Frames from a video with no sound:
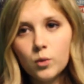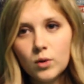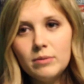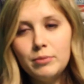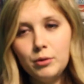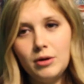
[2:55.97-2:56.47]

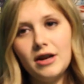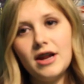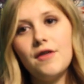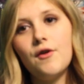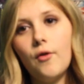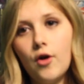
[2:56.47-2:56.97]
rebooted,
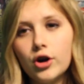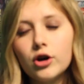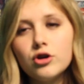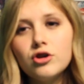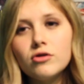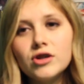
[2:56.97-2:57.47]
and the
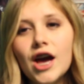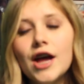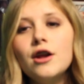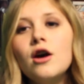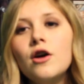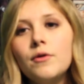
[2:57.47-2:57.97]
longer you're
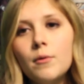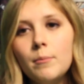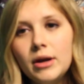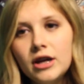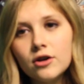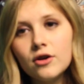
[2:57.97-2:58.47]
dead, the
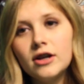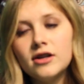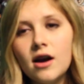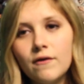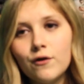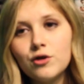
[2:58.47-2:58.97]
meaner and
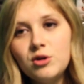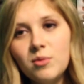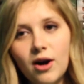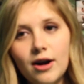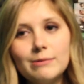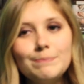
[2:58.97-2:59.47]
tougher
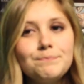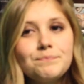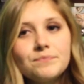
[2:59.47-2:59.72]
you are.